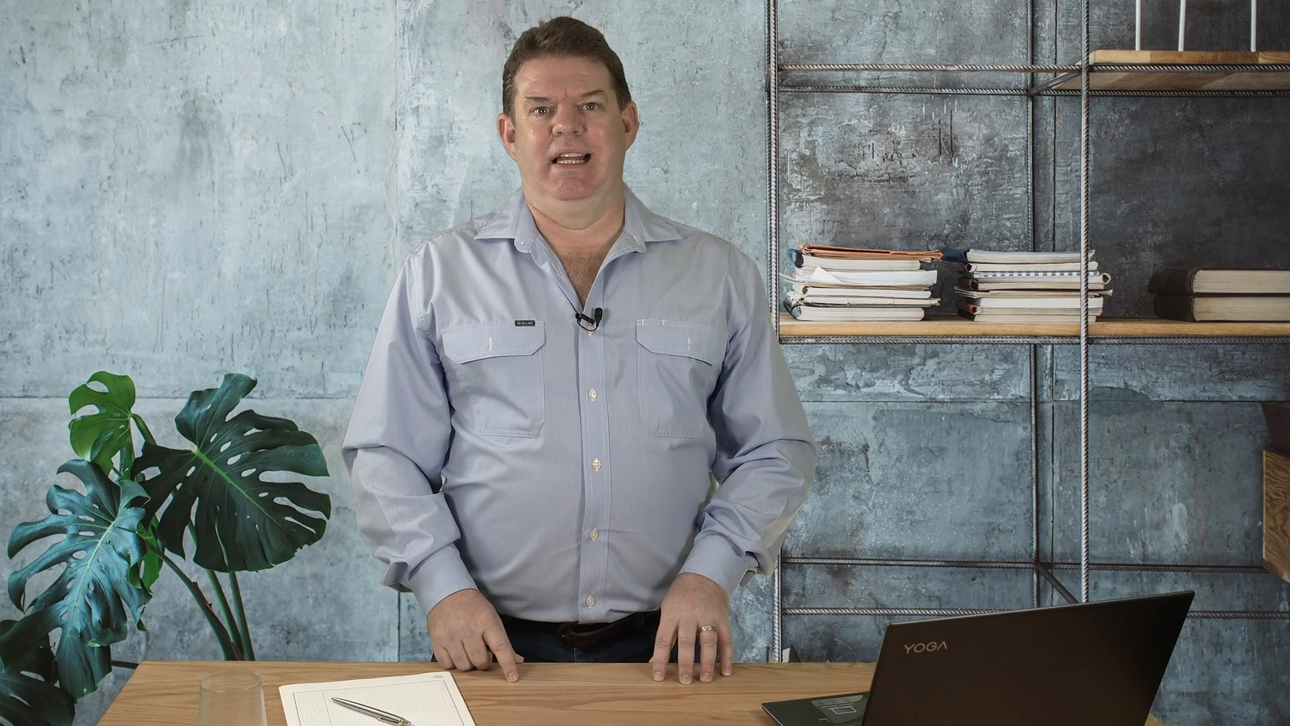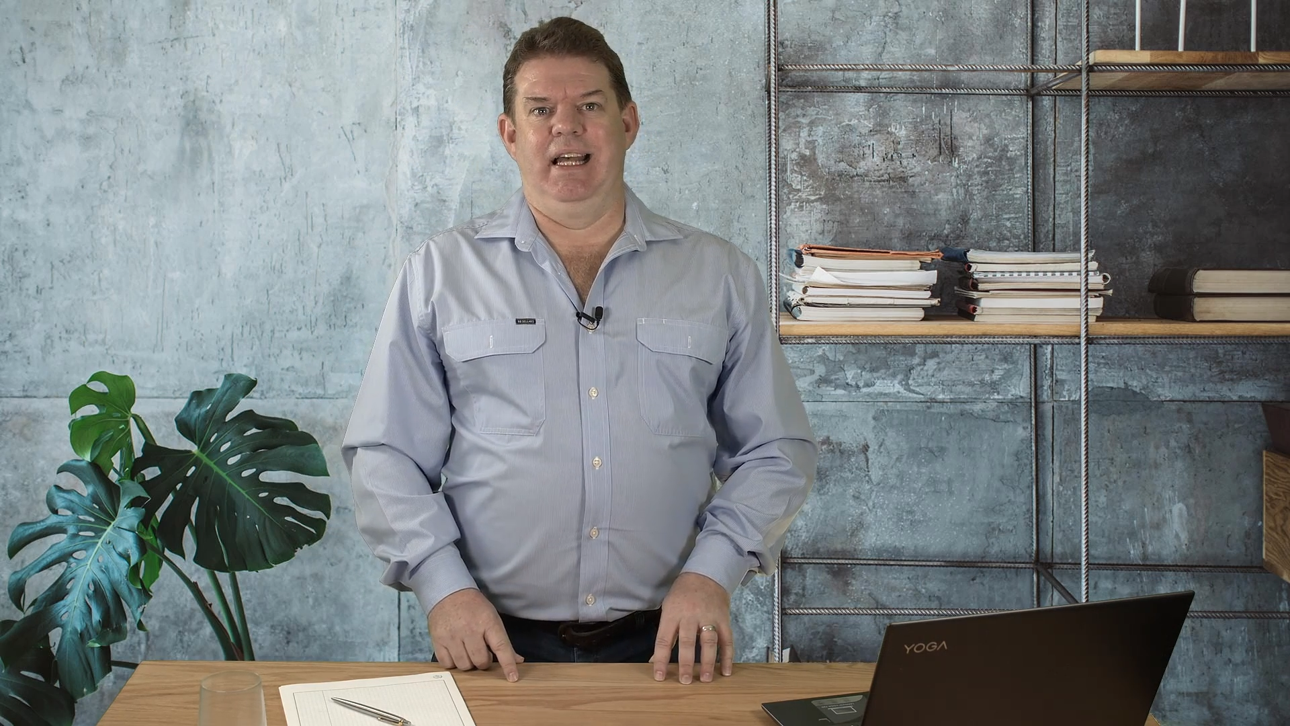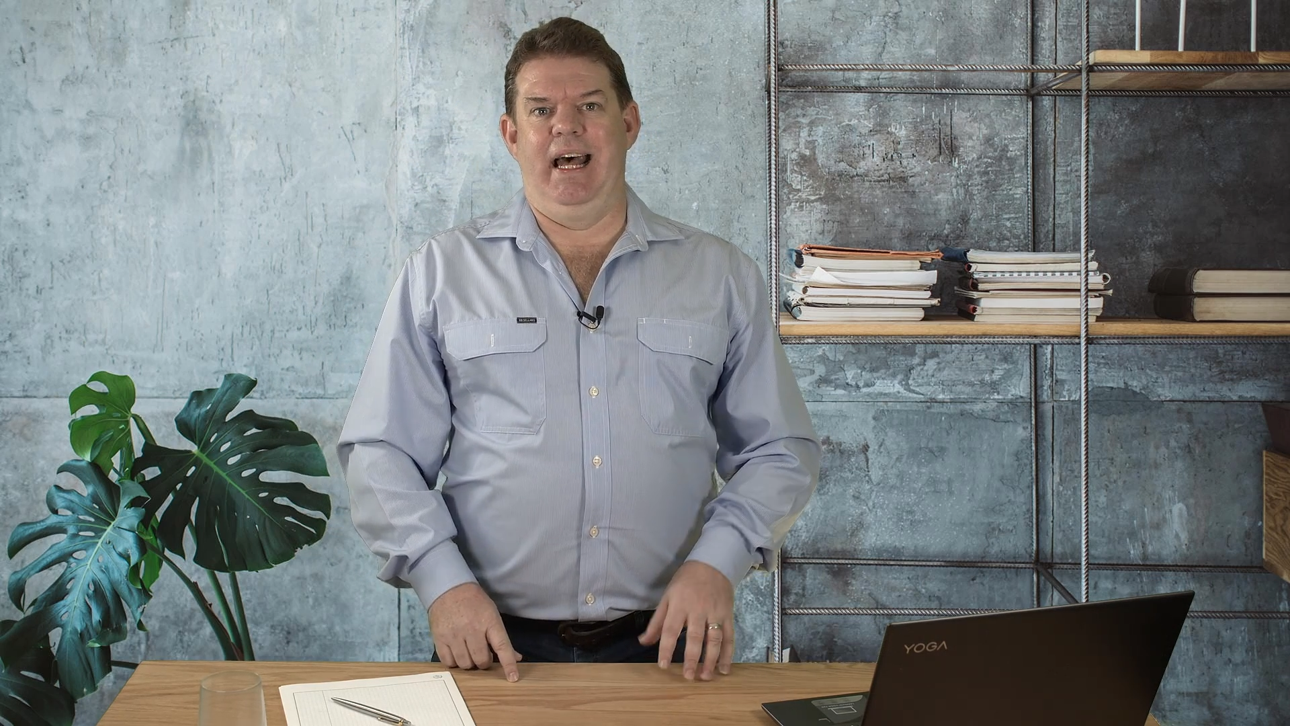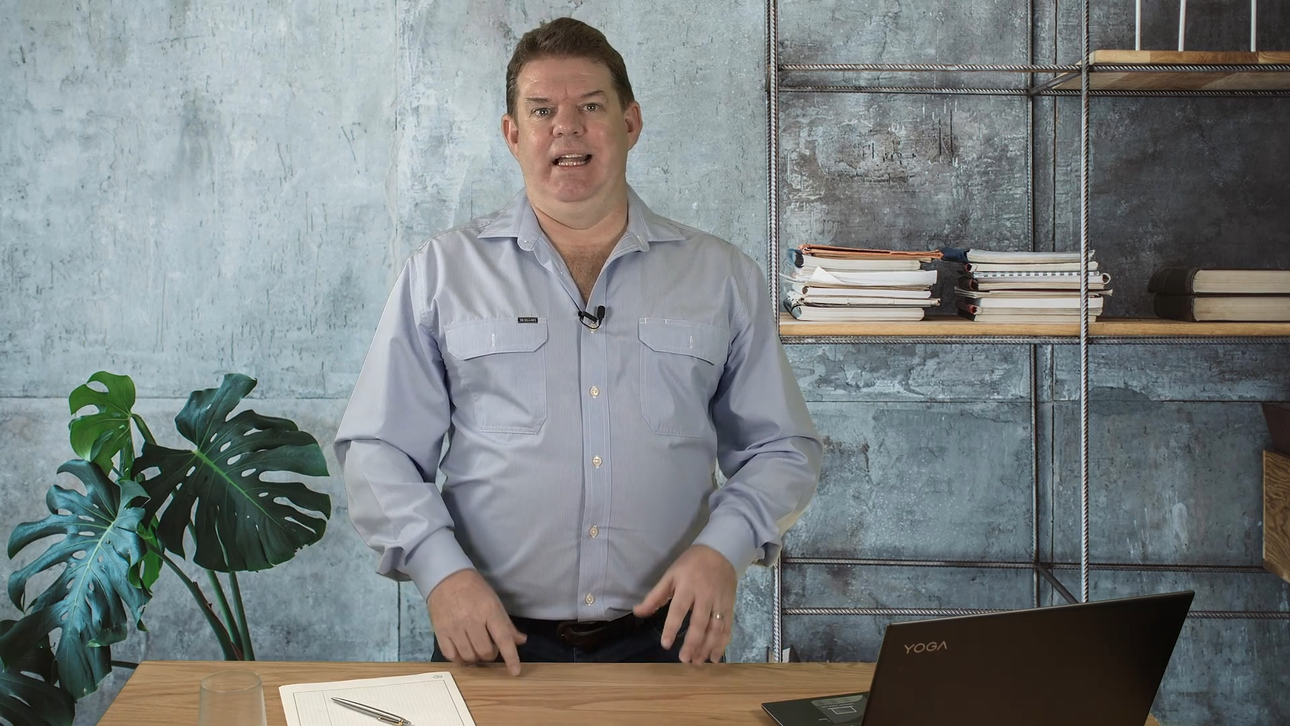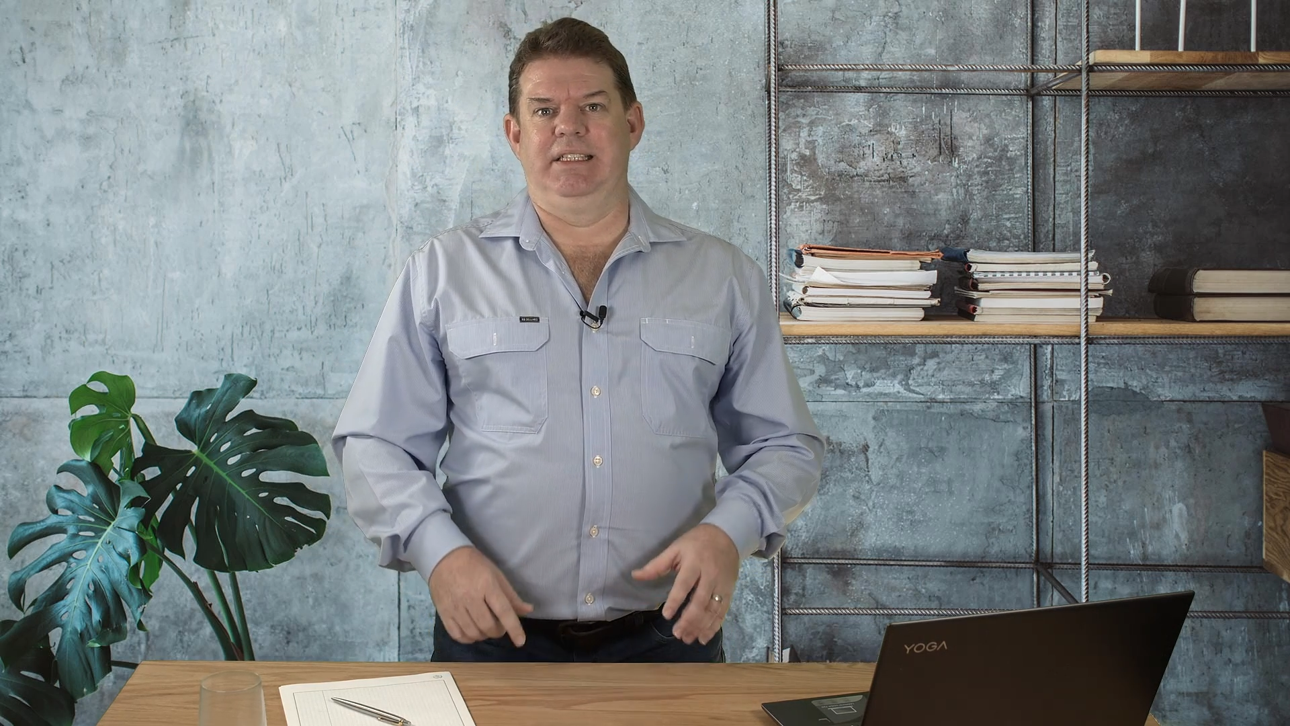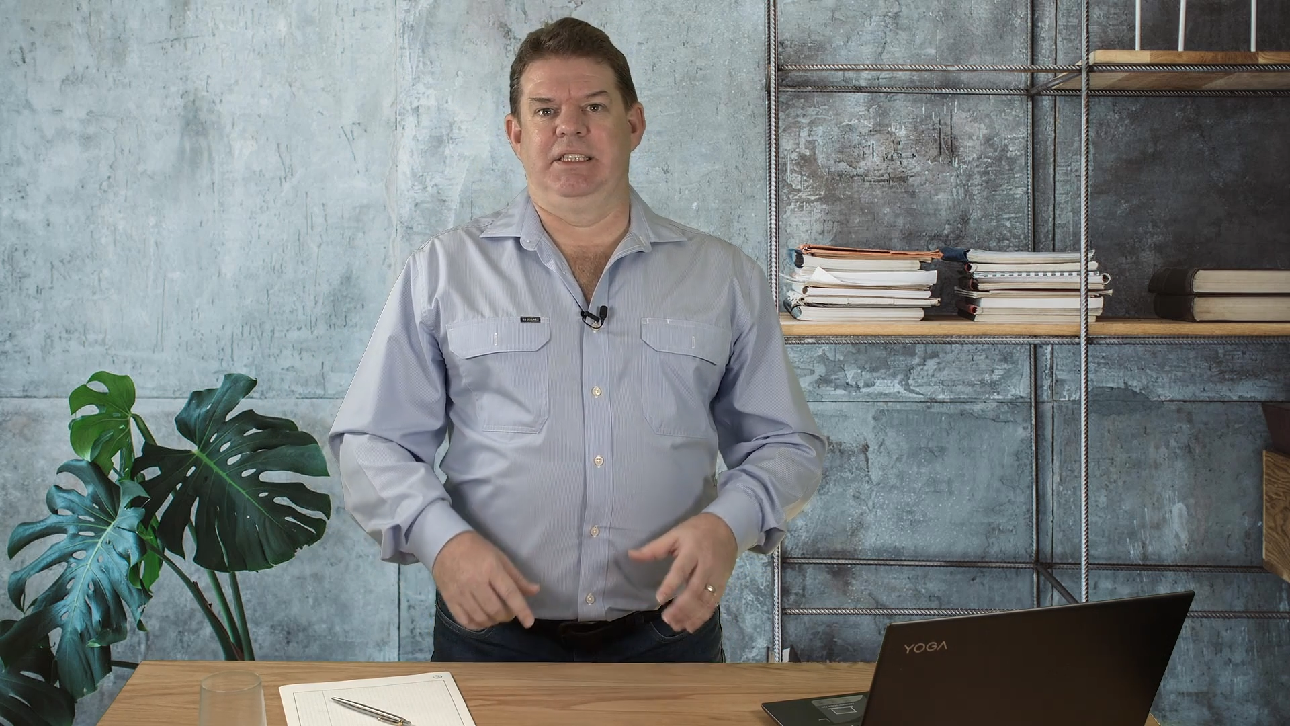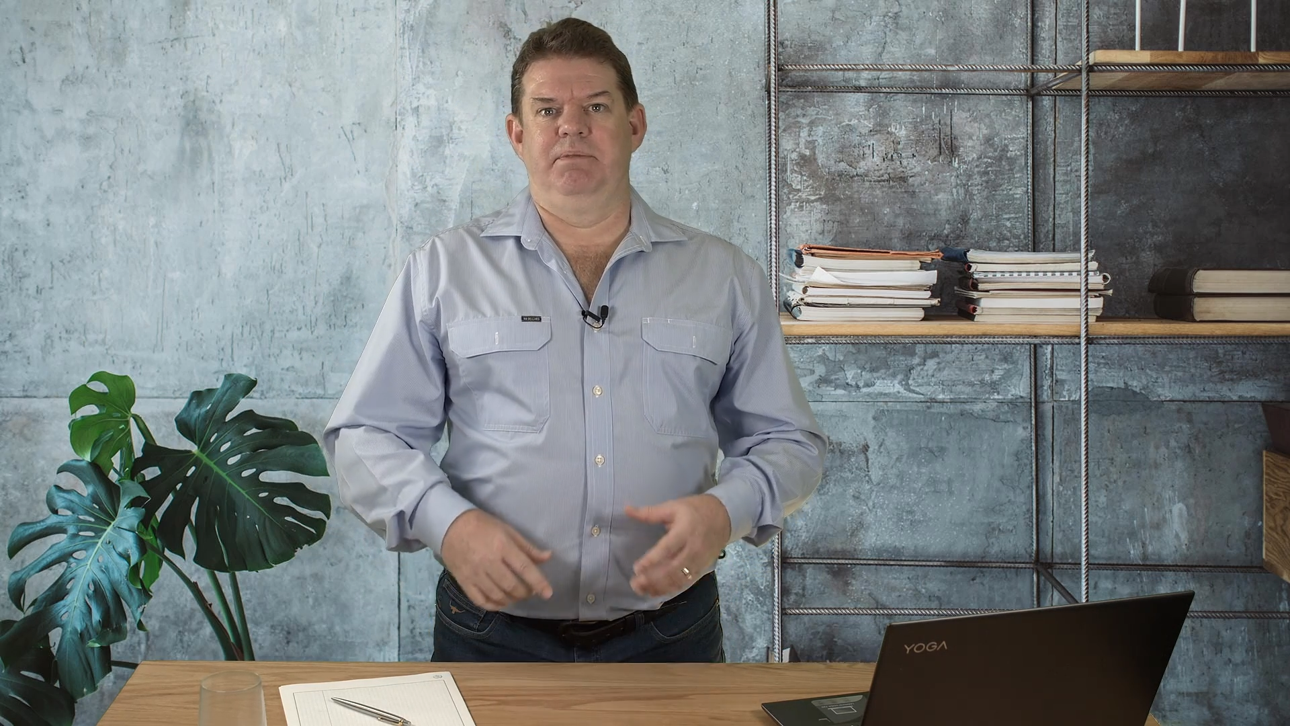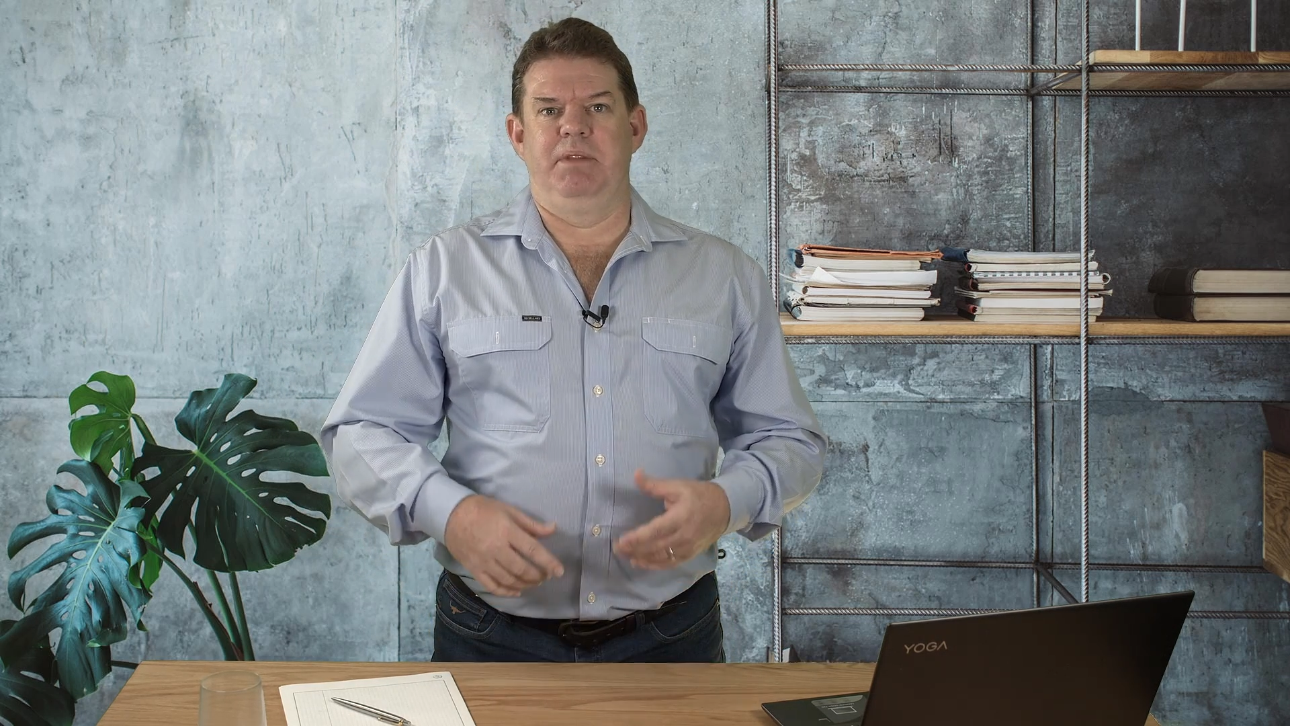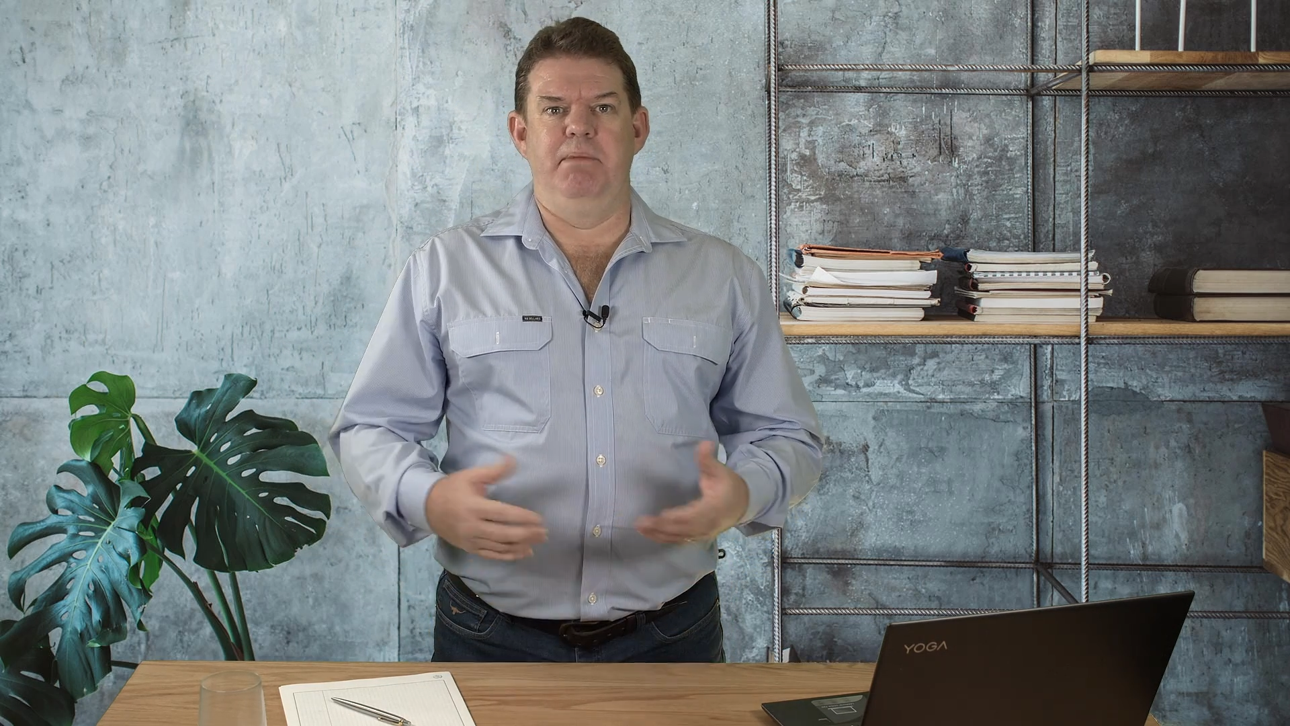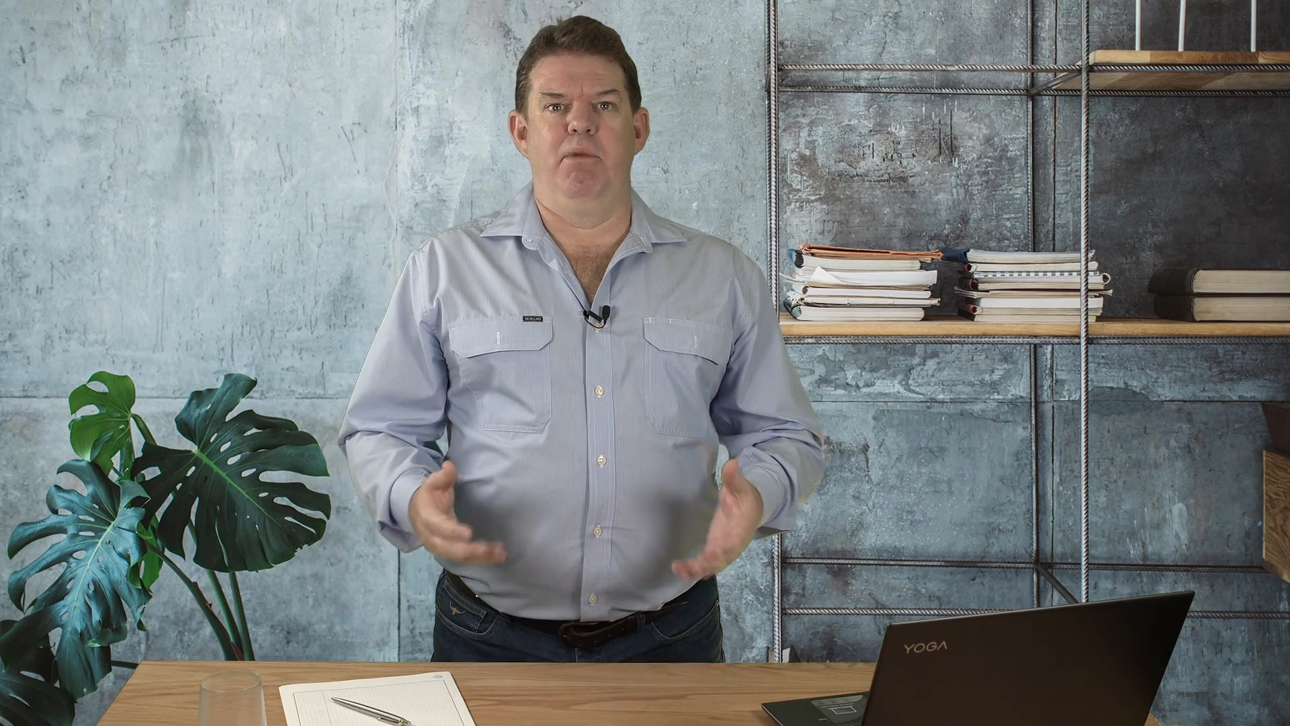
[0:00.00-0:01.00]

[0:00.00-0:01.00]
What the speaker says: as in